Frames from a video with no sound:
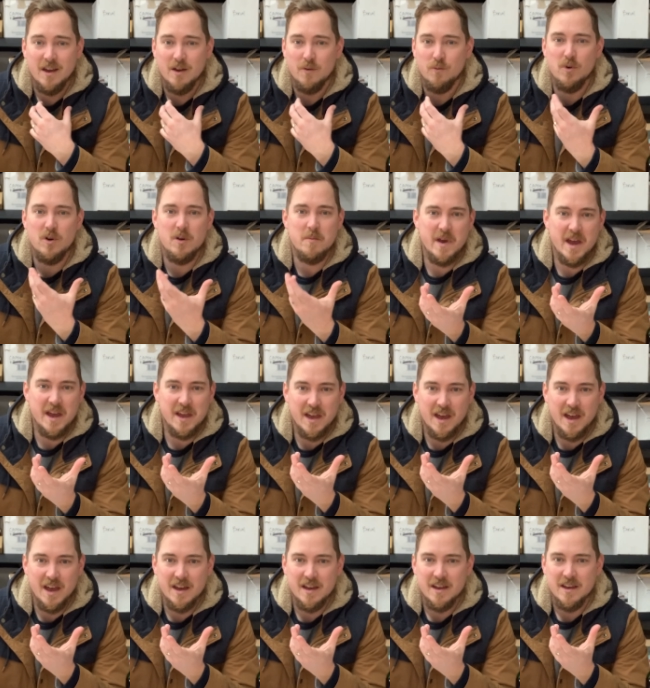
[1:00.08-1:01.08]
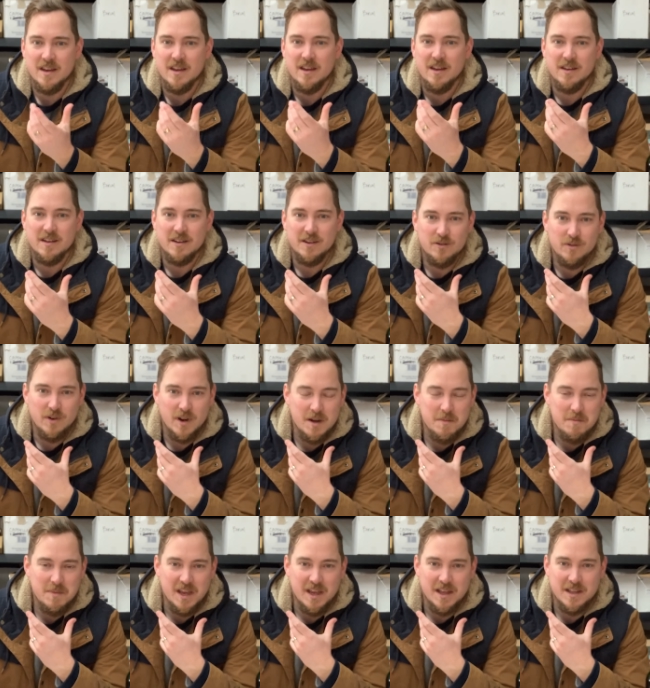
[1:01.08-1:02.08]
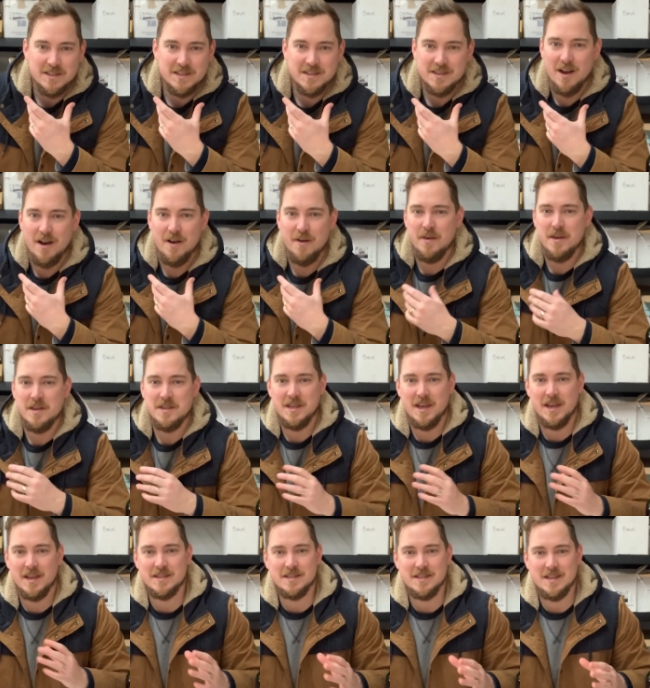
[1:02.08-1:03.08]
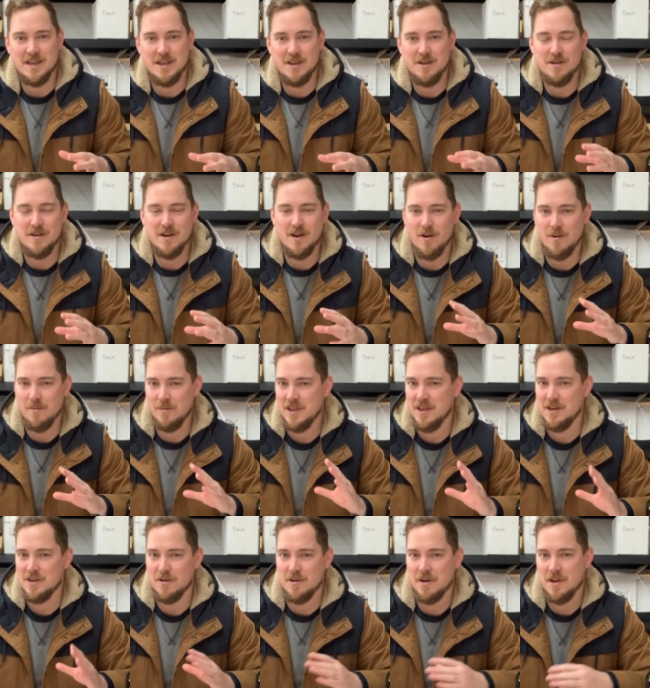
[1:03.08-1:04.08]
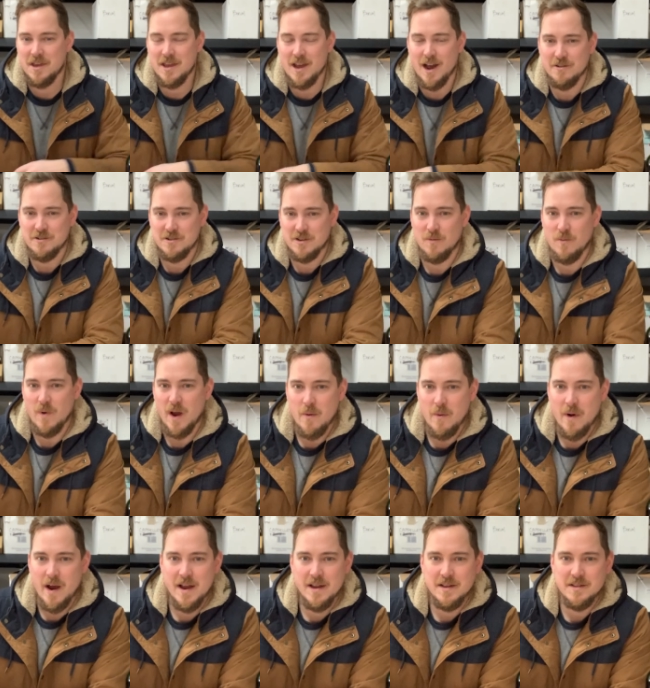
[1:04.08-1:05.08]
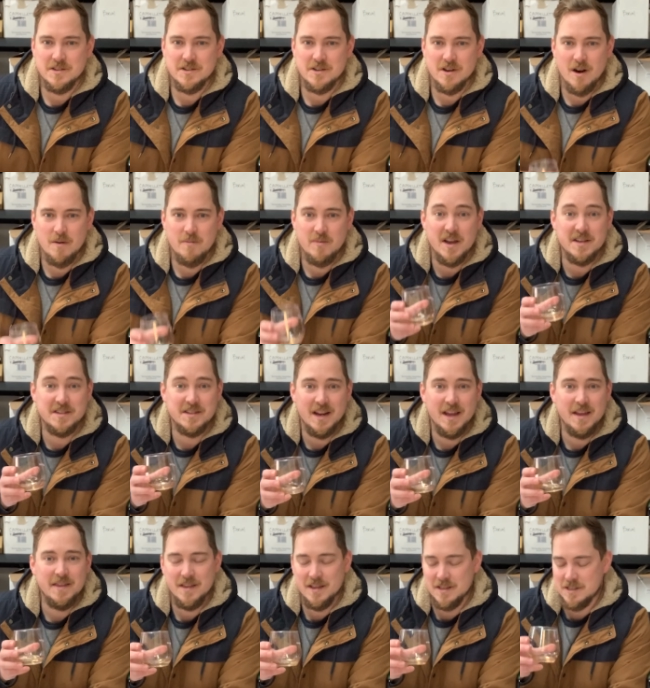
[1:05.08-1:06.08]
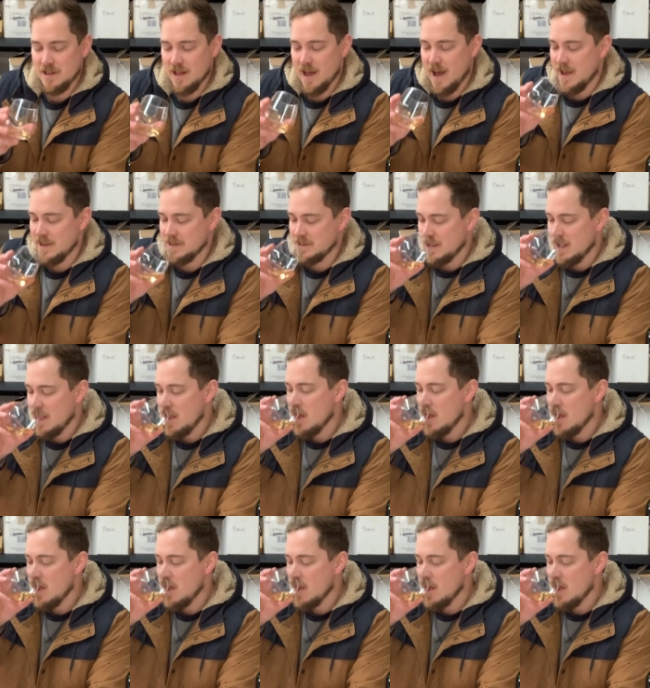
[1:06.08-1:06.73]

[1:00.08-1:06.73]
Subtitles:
rutabaga, green beans. All these things that you normally don't encounter in white wines are present in this glass.